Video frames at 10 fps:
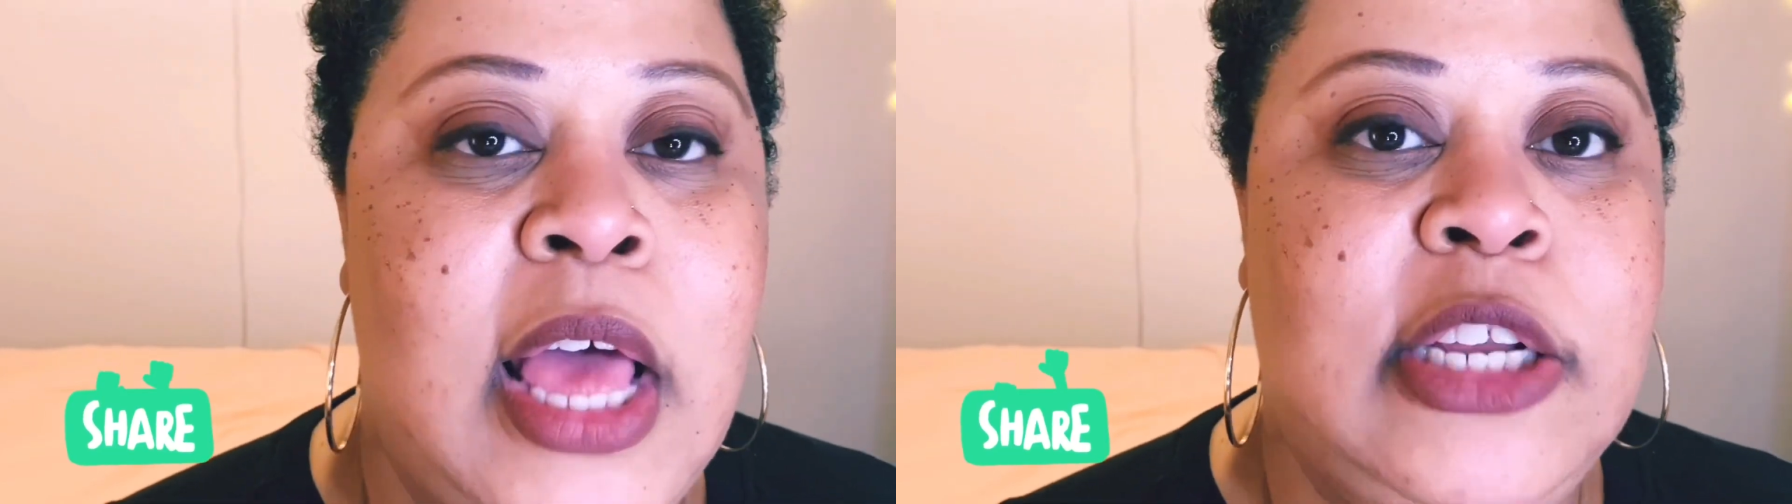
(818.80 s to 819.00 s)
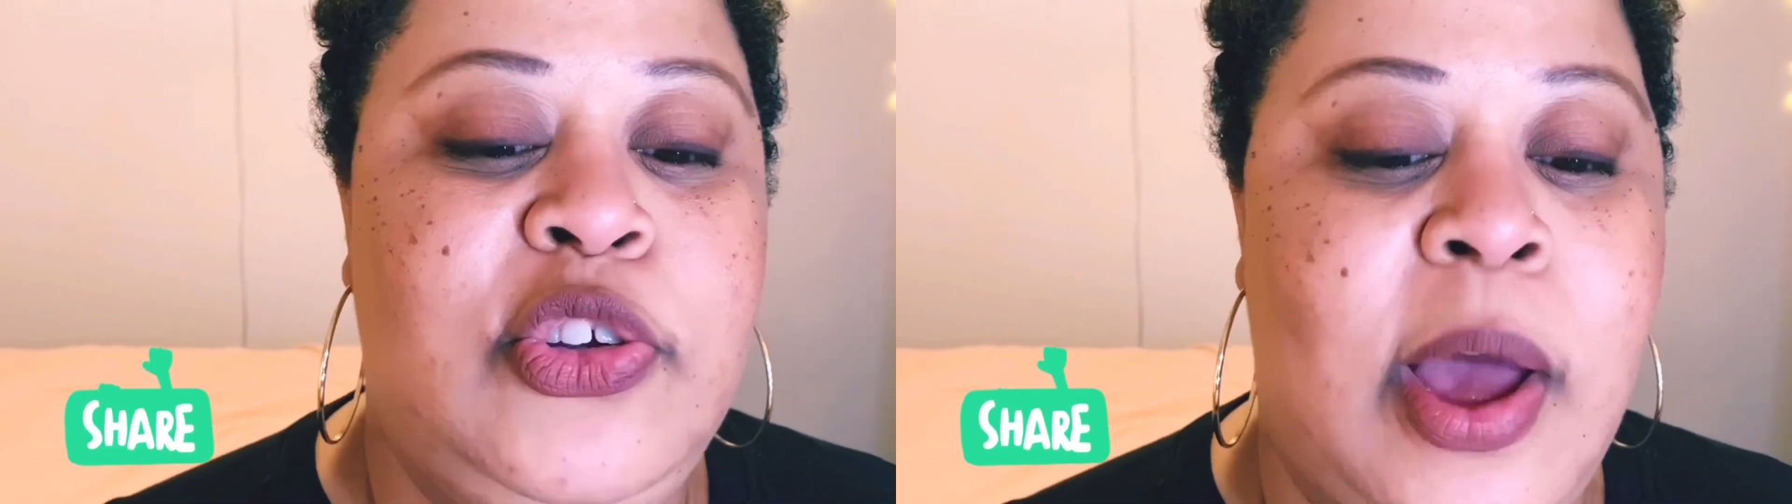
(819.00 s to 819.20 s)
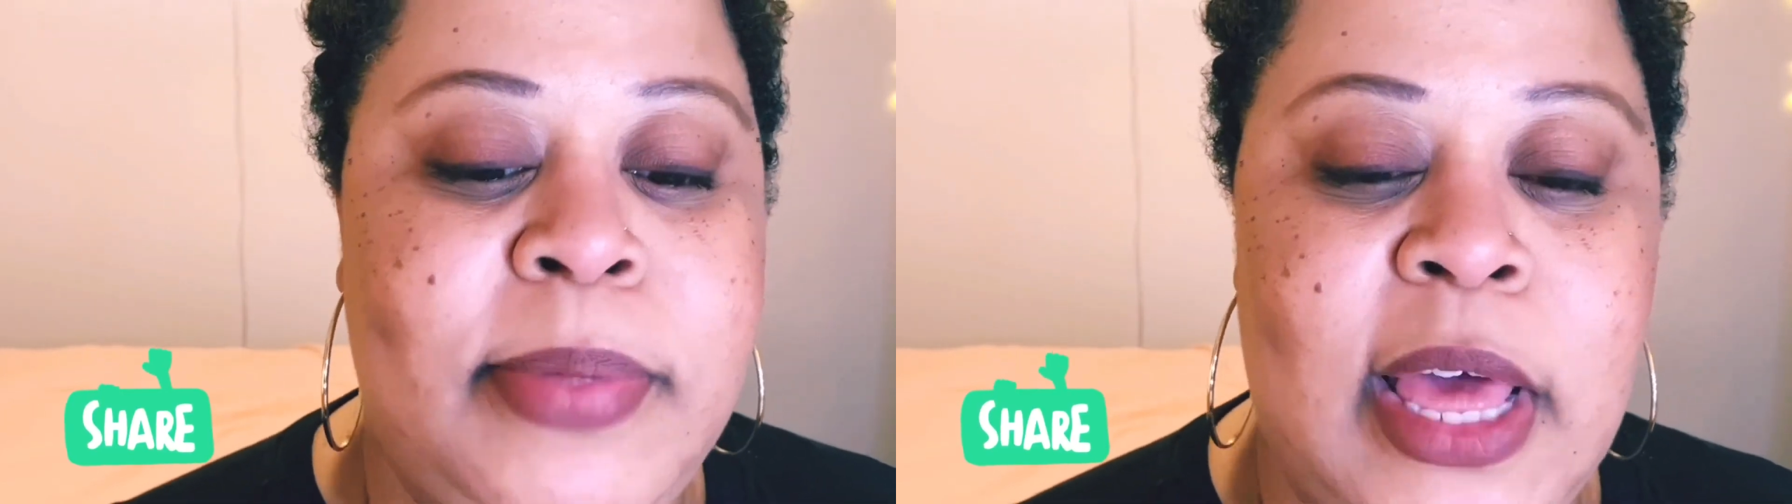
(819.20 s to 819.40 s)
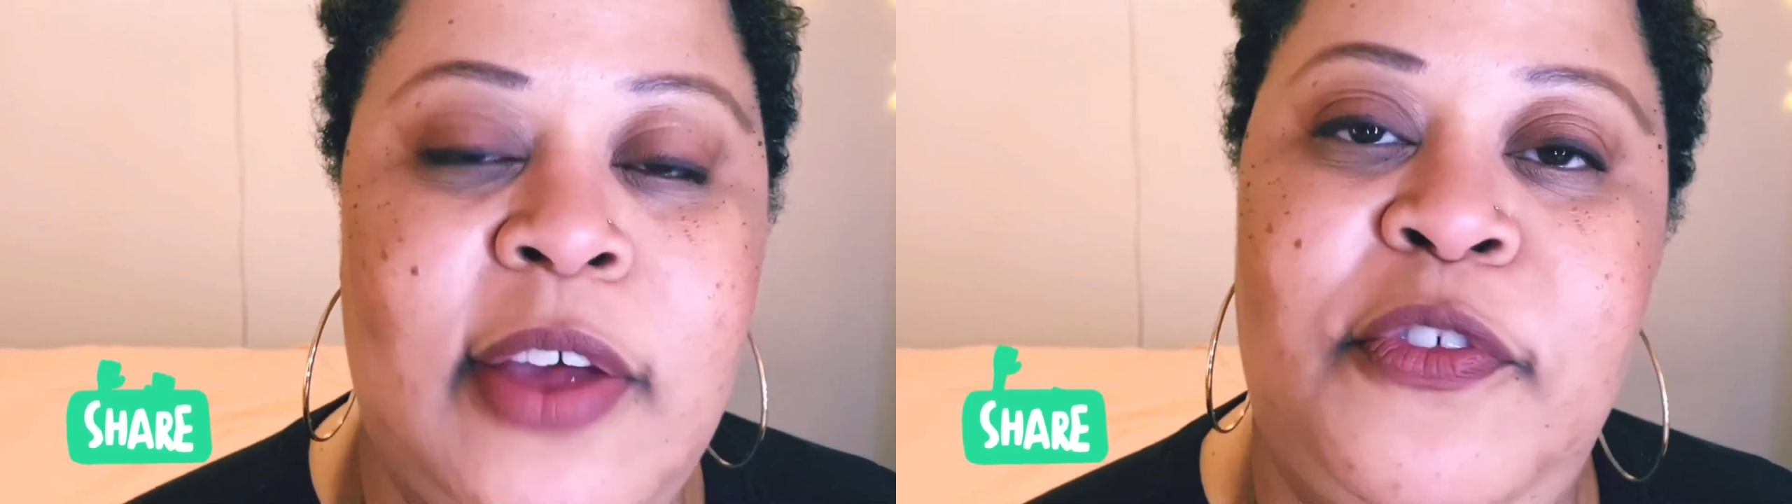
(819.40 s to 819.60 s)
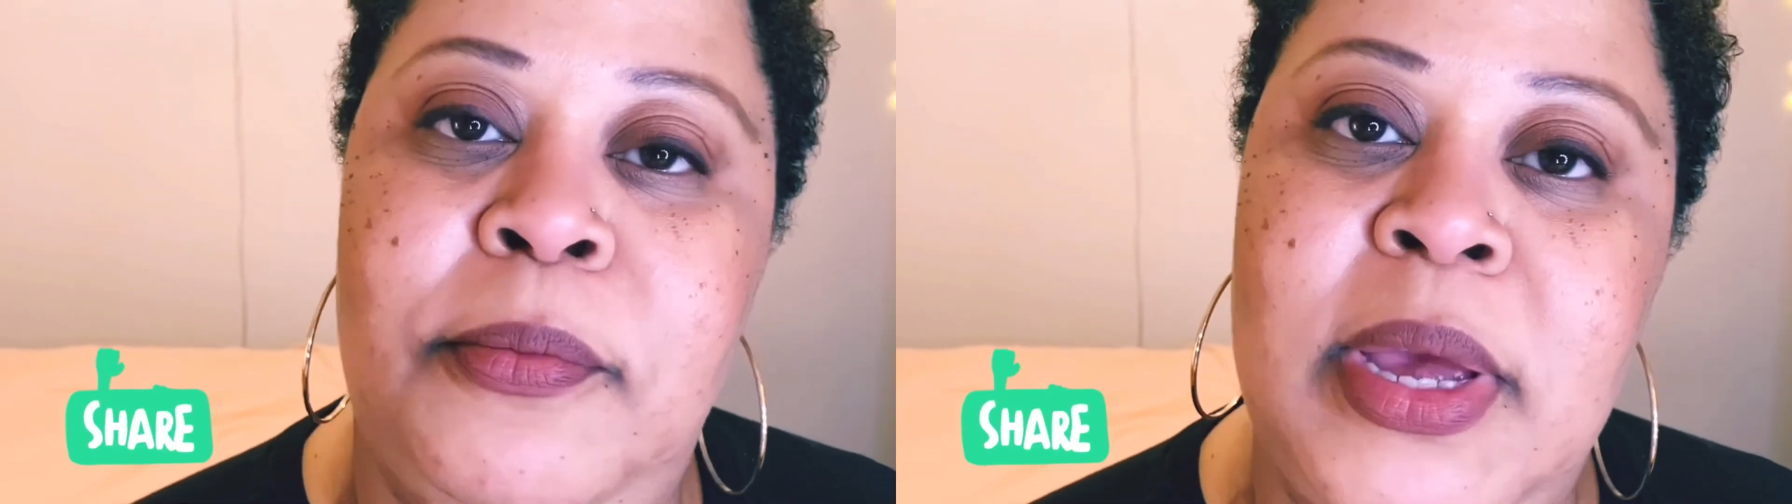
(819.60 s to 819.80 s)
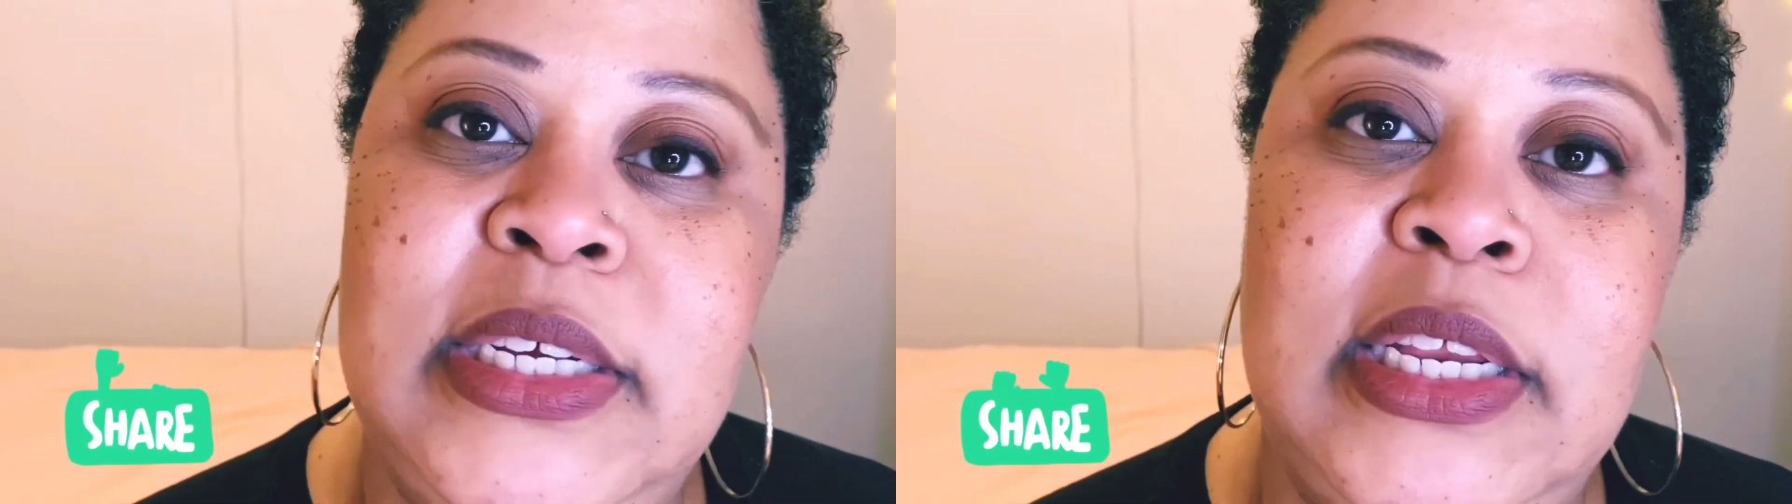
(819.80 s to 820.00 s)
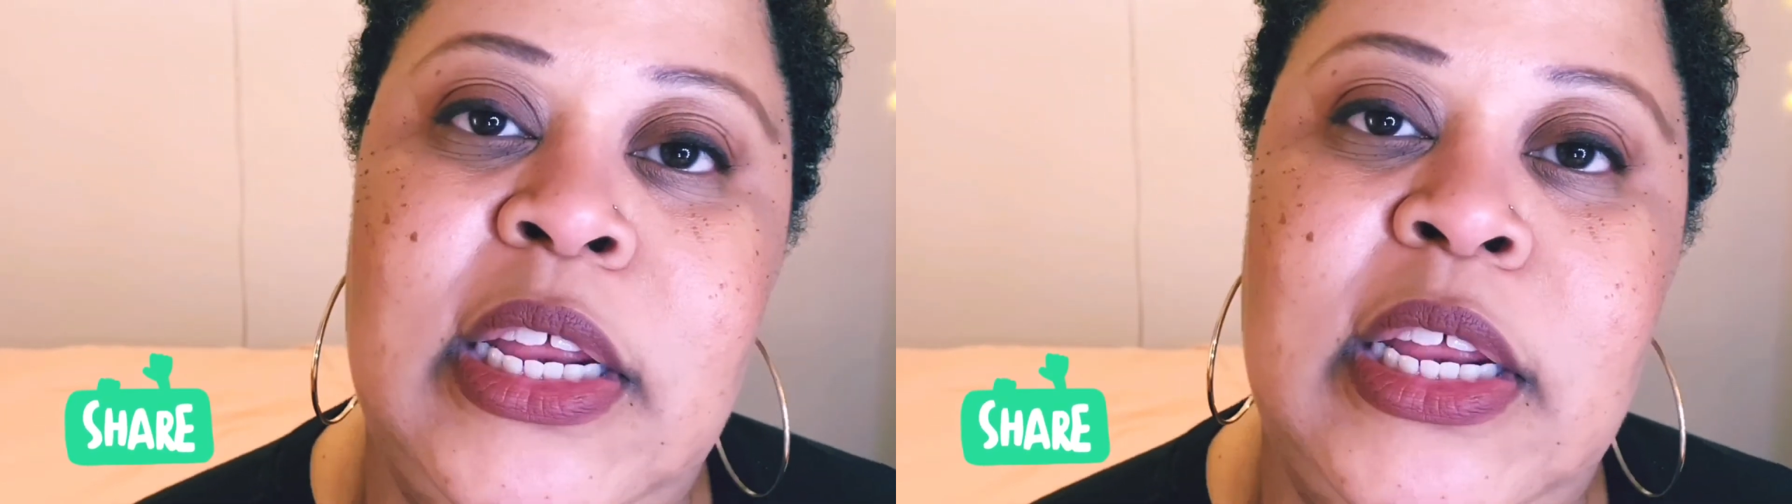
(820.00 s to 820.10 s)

drop that information